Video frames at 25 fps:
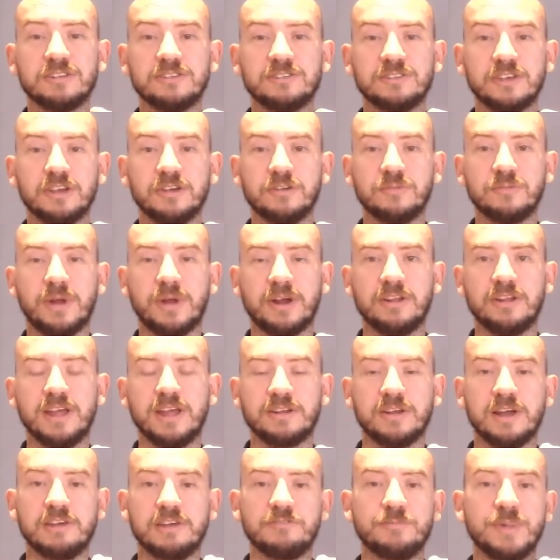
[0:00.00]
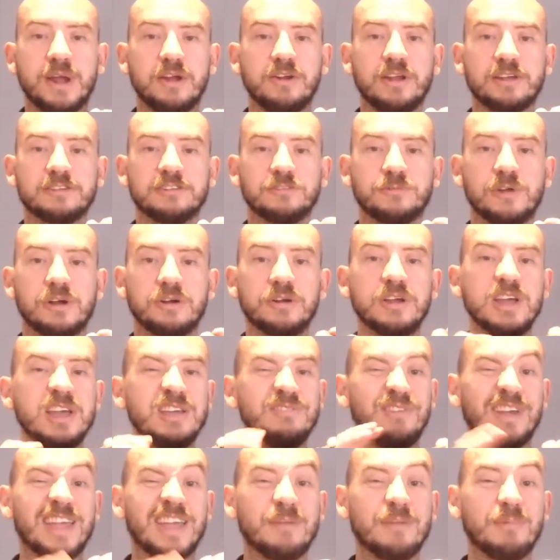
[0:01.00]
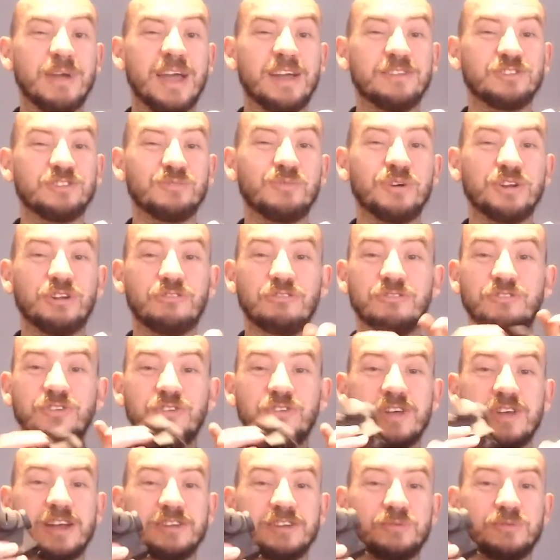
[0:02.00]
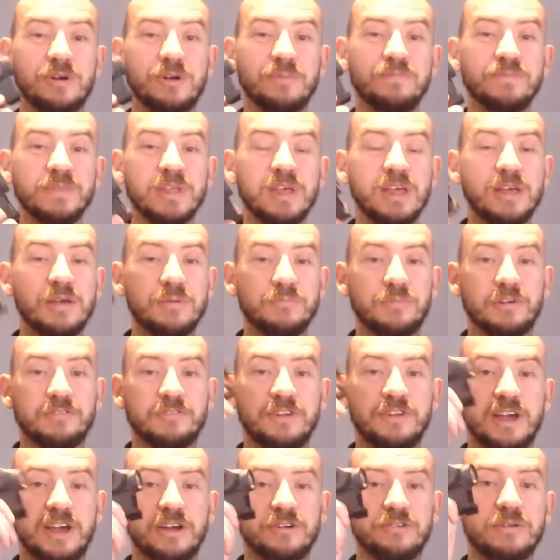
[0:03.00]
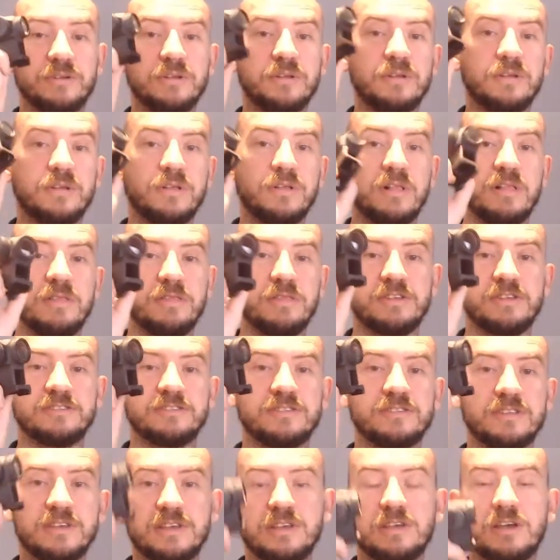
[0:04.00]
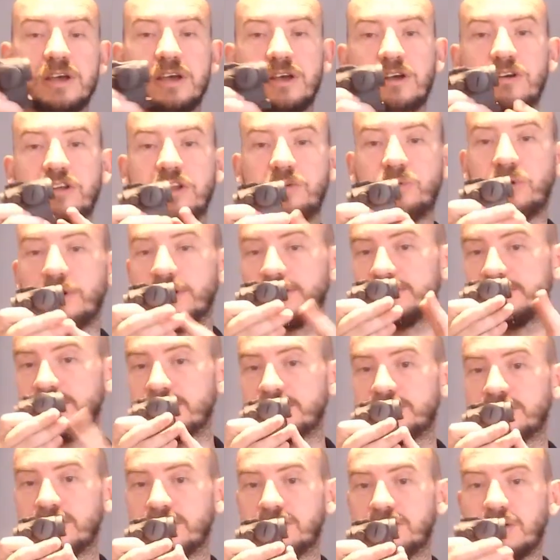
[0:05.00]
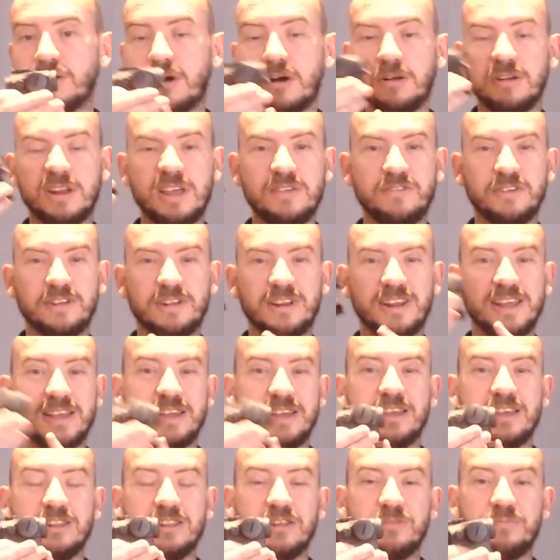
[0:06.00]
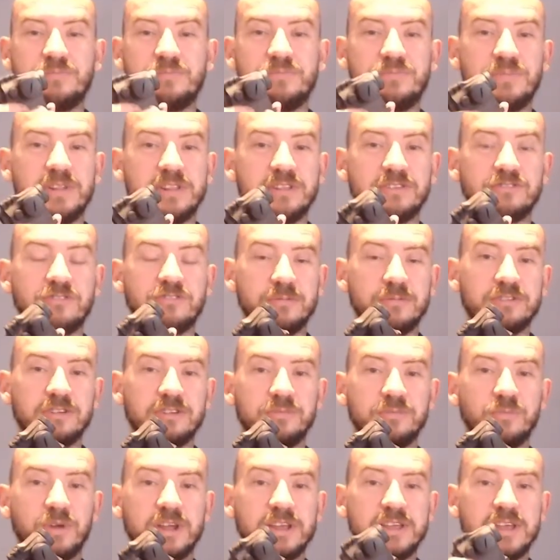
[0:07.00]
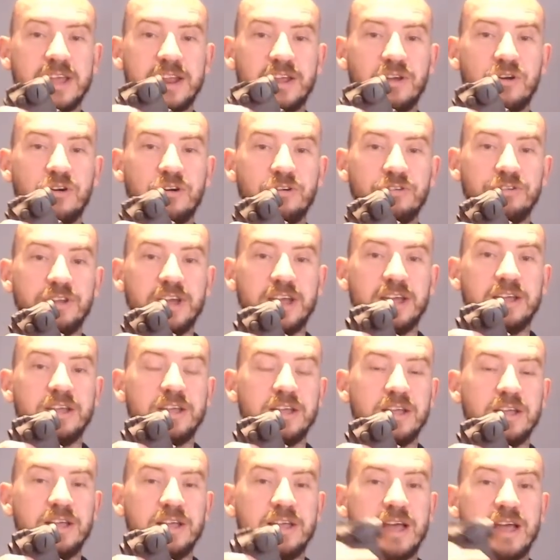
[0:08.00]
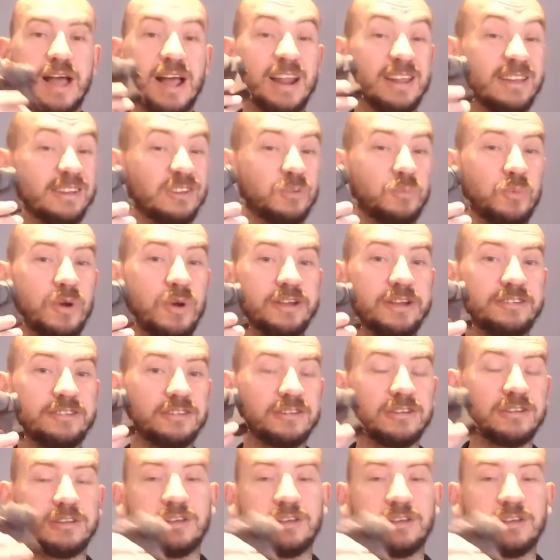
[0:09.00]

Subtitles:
So apparently they have parallax as well. If I get my hands on one, I'll review that as well. But for now, this is the Holy Warrior T2. I'll leave a link in the description where you can get it on AliExpress.